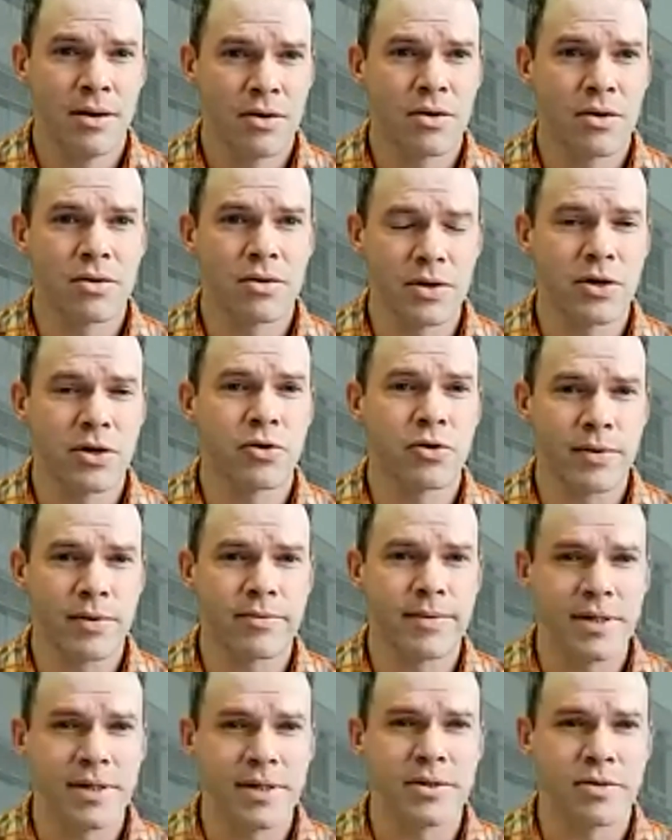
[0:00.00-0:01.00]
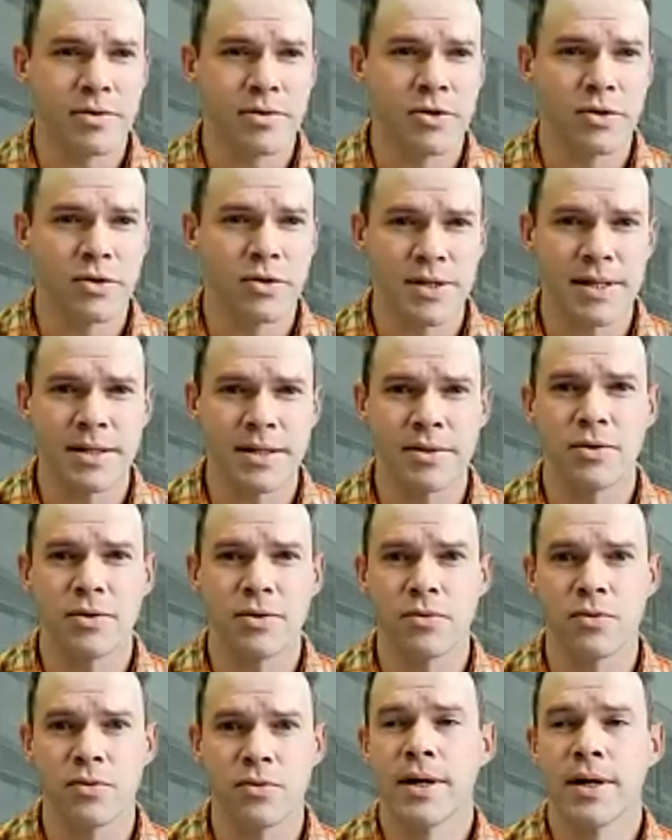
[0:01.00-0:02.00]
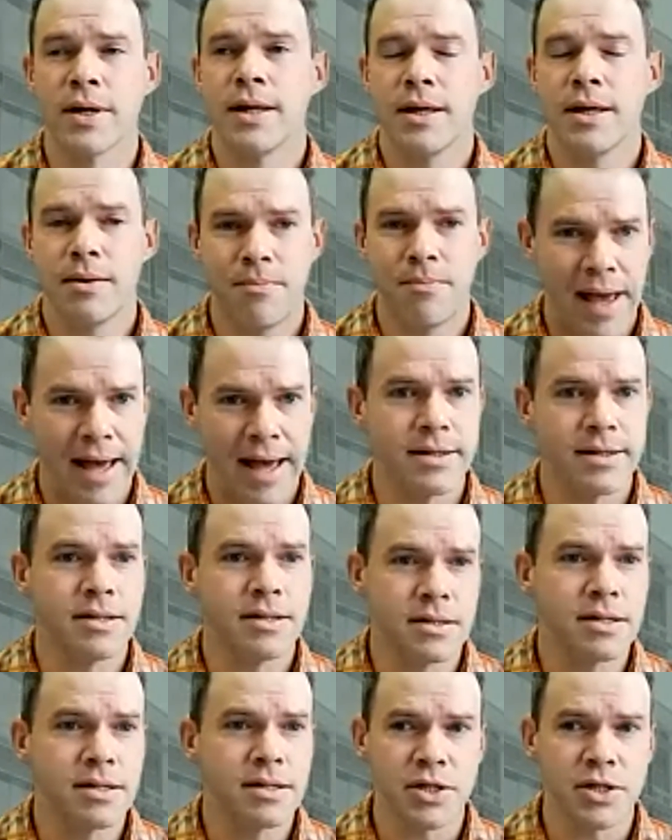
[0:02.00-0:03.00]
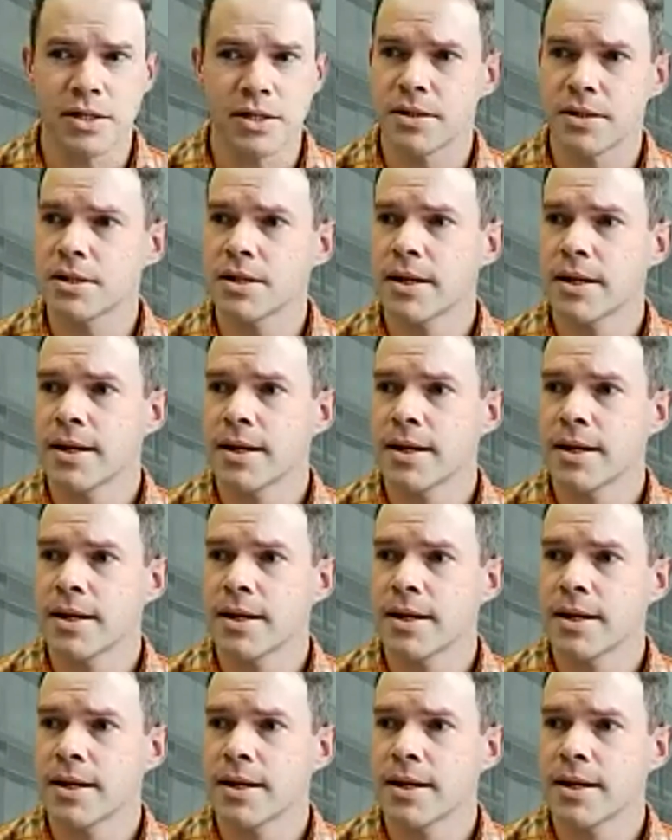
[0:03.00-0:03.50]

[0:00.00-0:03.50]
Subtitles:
early career researchers into bad decisions.